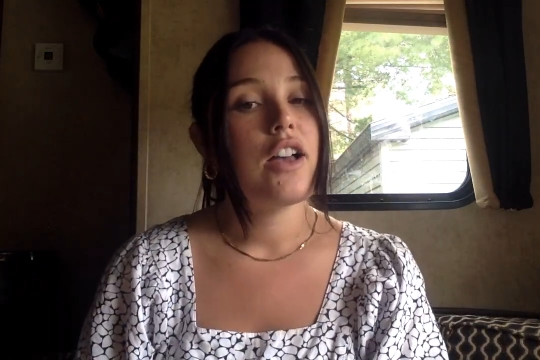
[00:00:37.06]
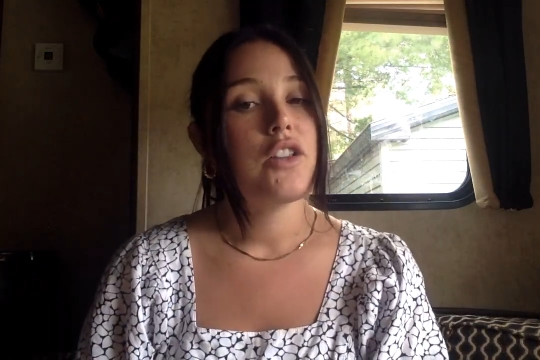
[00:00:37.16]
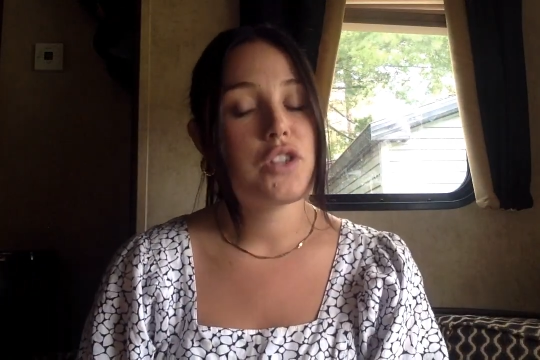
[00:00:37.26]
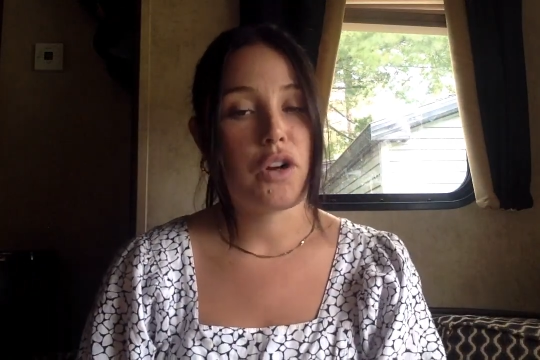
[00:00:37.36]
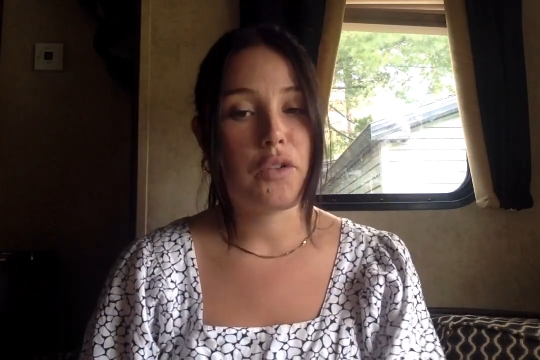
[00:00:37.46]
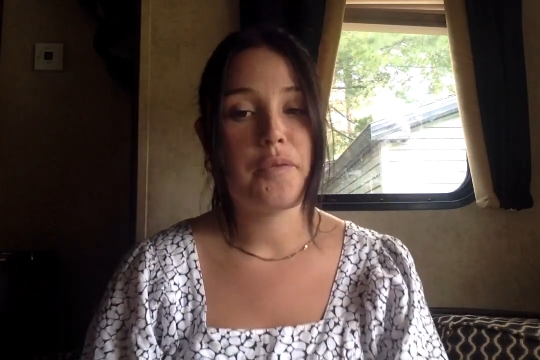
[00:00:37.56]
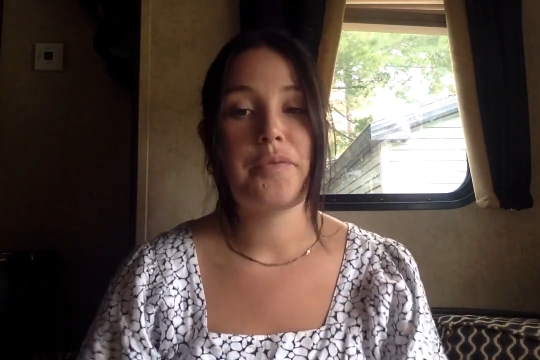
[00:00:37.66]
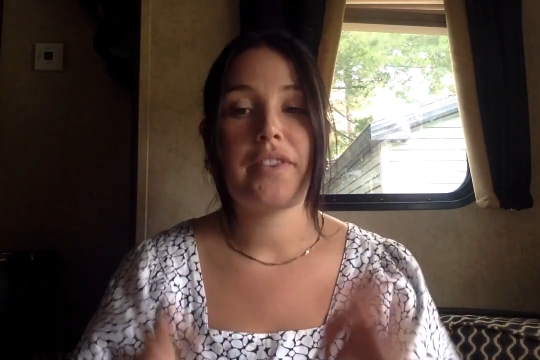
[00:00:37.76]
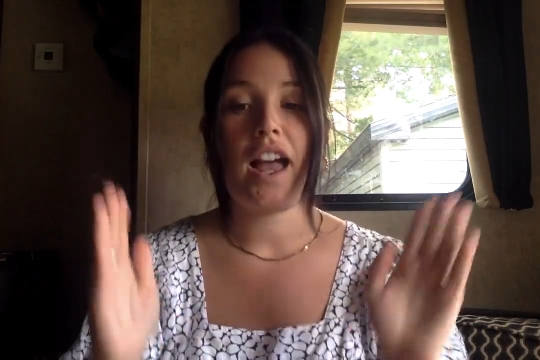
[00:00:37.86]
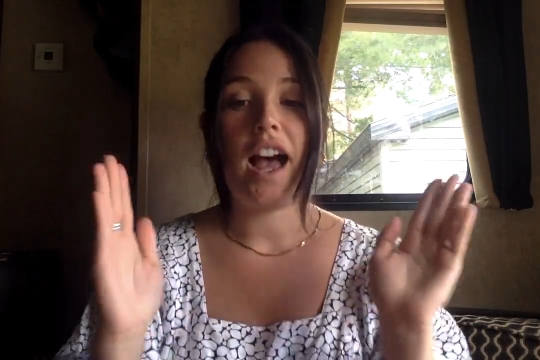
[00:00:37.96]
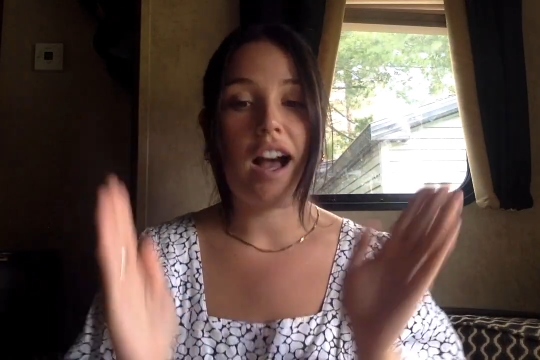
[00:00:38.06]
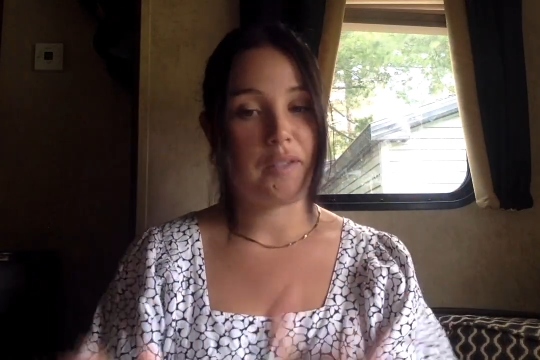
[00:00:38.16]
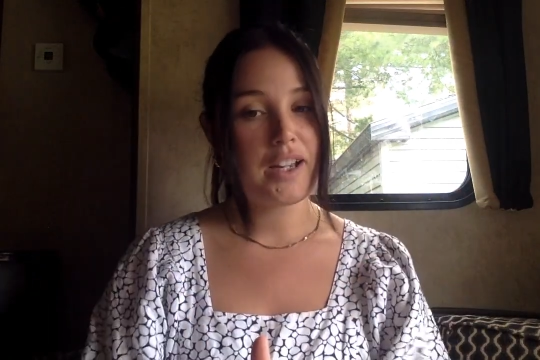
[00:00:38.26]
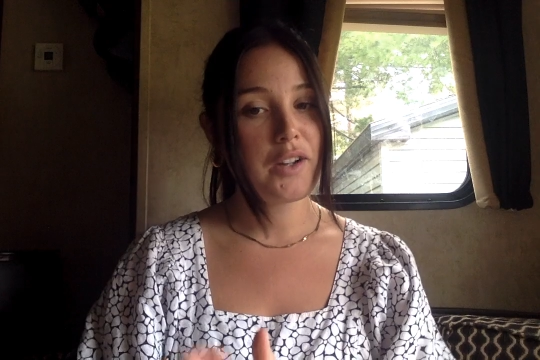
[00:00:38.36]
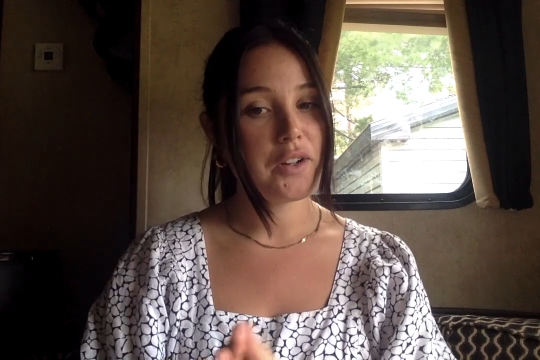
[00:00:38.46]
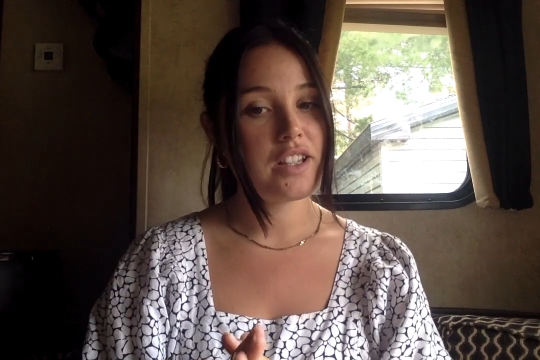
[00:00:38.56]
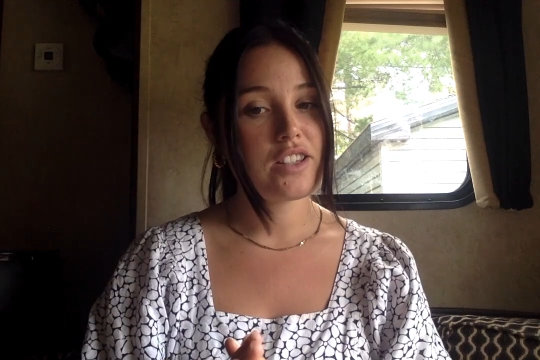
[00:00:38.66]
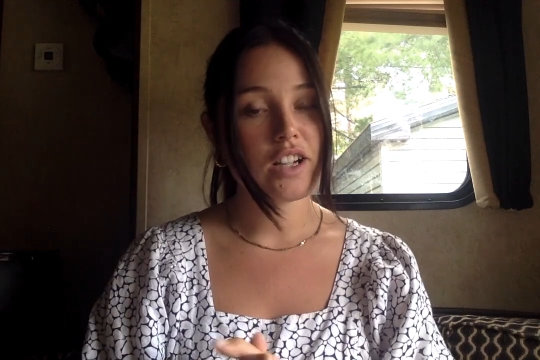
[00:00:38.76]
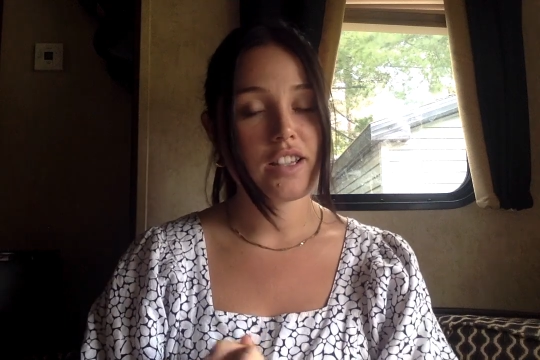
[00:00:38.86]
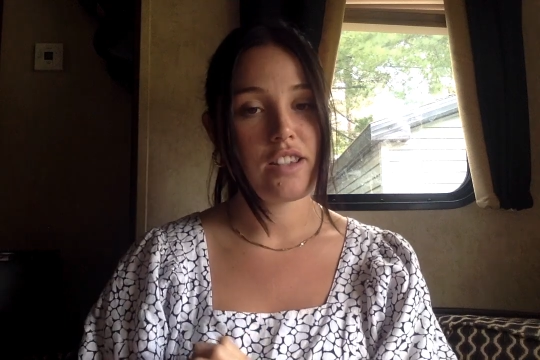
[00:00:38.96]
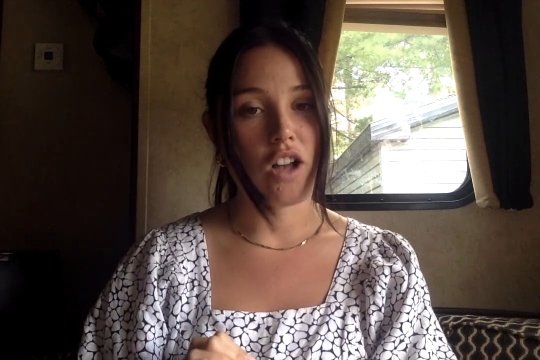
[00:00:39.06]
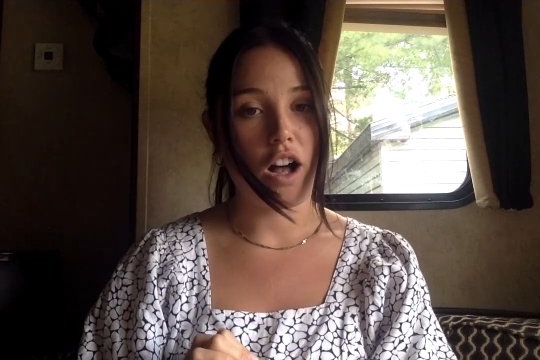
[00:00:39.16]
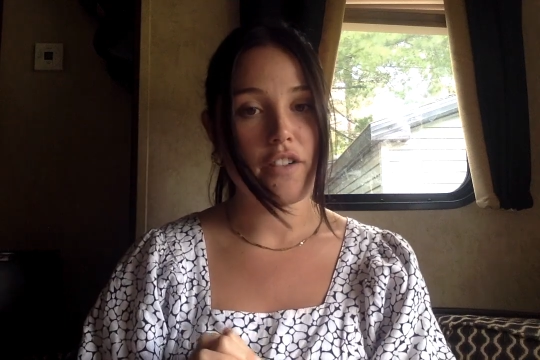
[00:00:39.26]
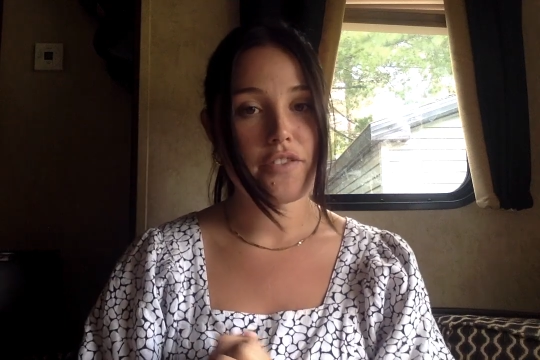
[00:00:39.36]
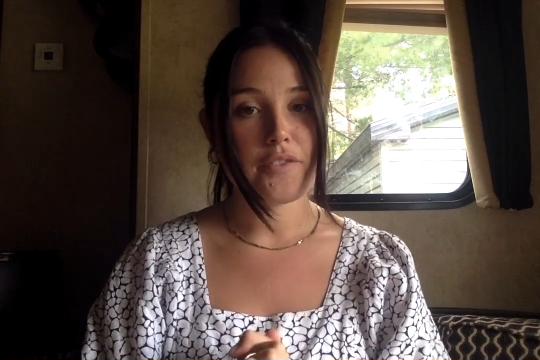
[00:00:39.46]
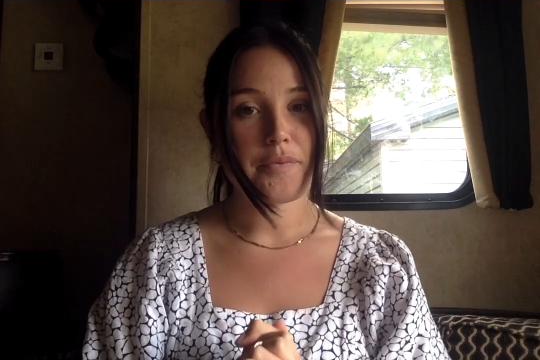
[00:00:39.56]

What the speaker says: So, how we are going to start this off